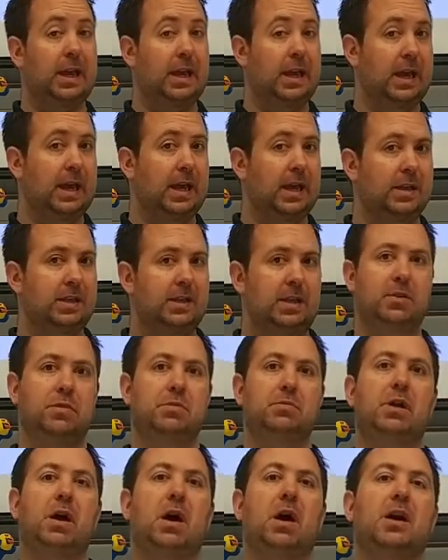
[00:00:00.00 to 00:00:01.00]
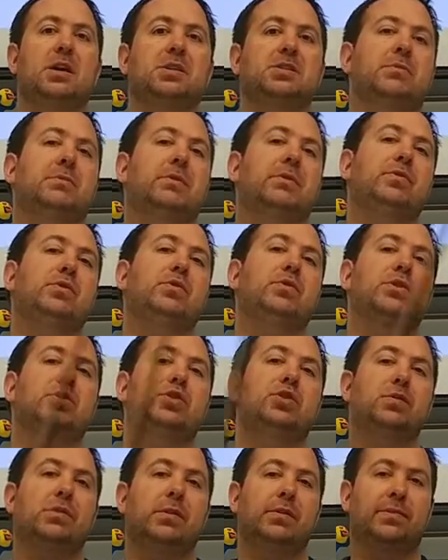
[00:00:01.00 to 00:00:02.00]
and it would be awesome if you
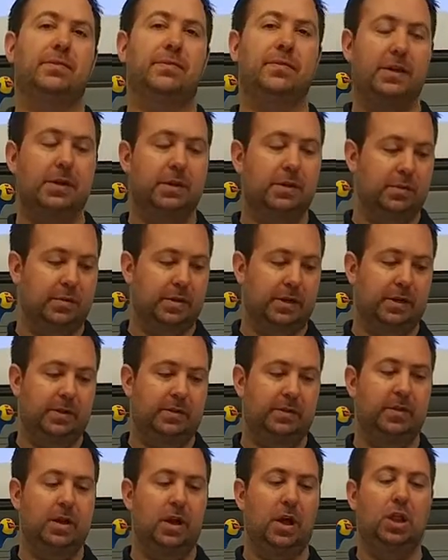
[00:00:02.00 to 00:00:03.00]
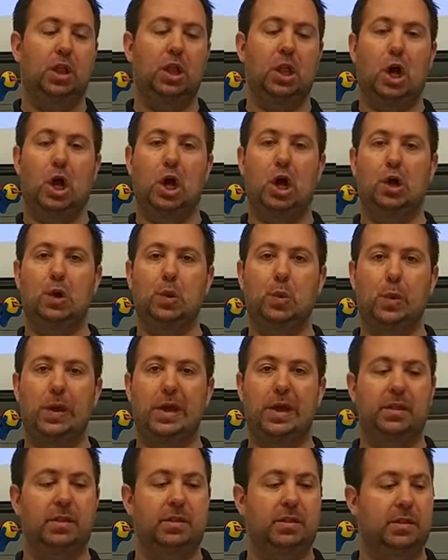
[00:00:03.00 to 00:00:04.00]
could do the fingerings along
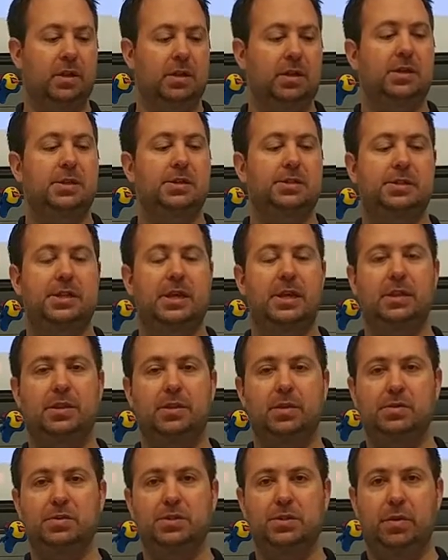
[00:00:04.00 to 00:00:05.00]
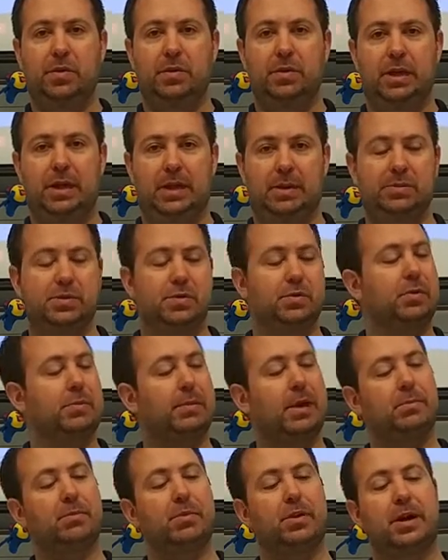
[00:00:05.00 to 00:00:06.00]
with saying those note names.
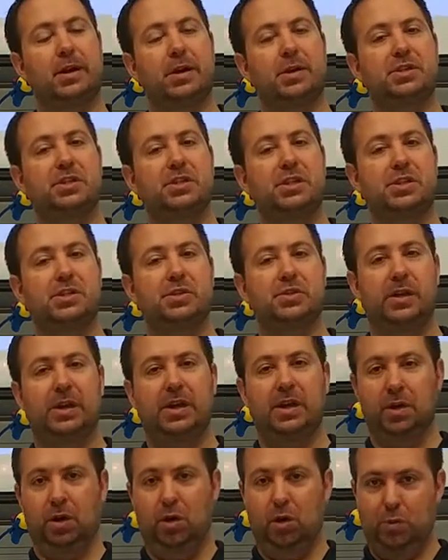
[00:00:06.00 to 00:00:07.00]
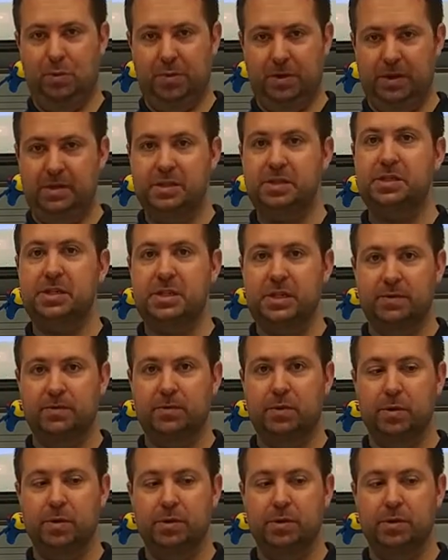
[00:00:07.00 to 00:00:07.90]
Remember, on our C string, open is C, of